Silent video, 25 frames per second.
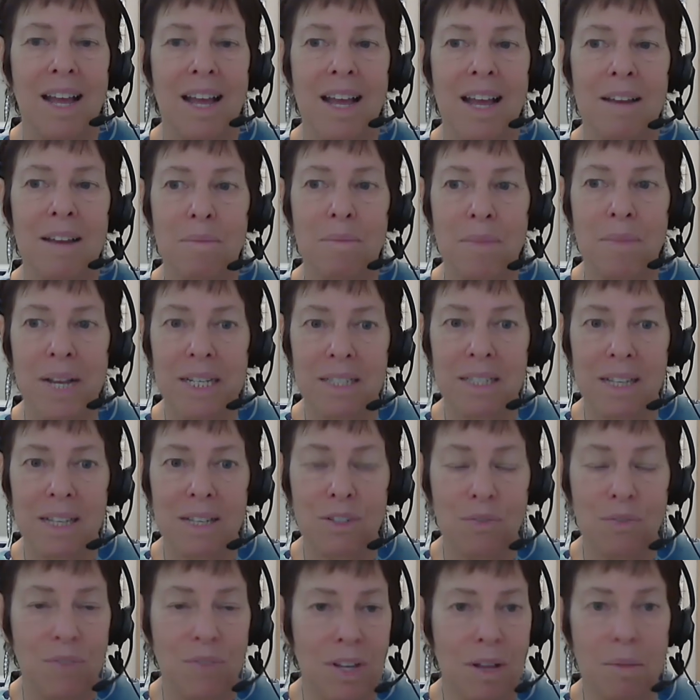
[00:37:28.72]
And it makes
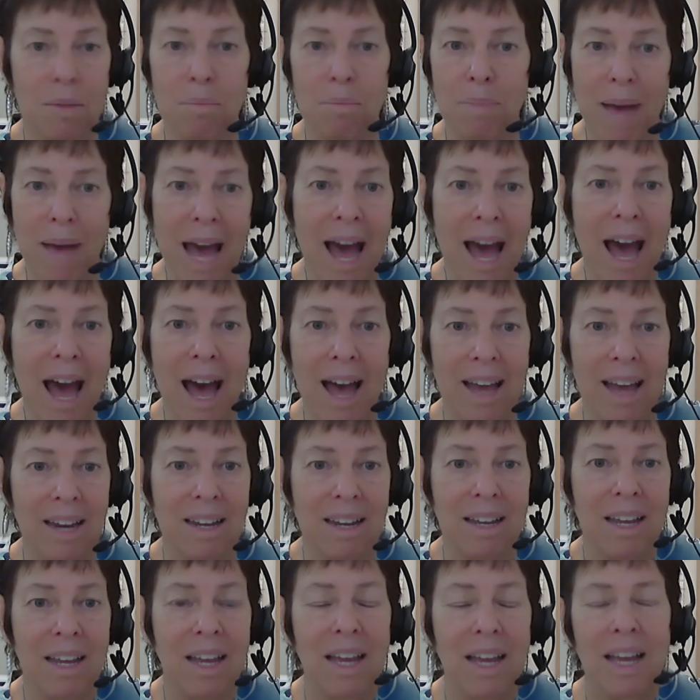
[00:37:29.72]
us feel bad.
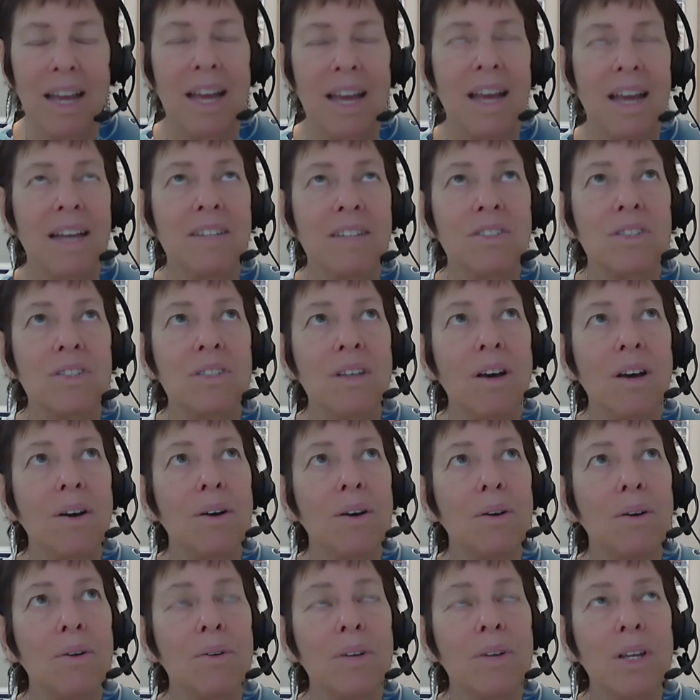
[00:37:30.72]
And
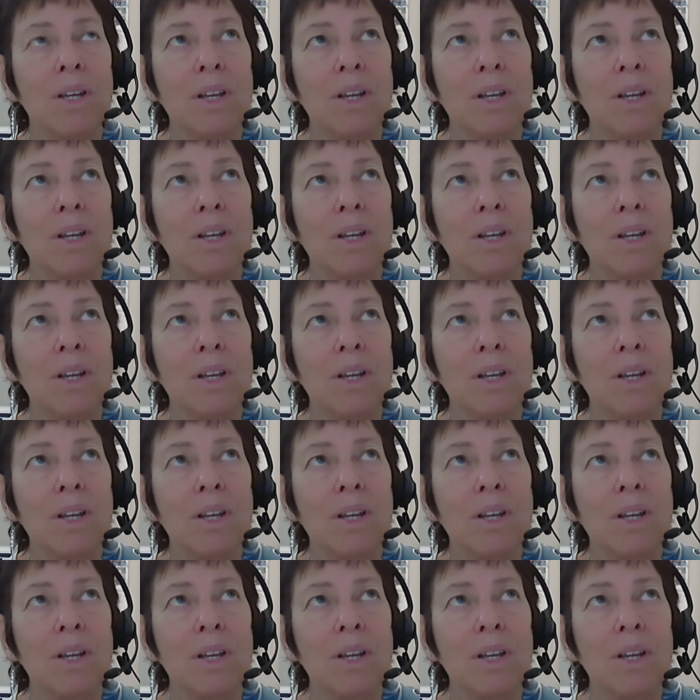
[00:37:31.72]
so,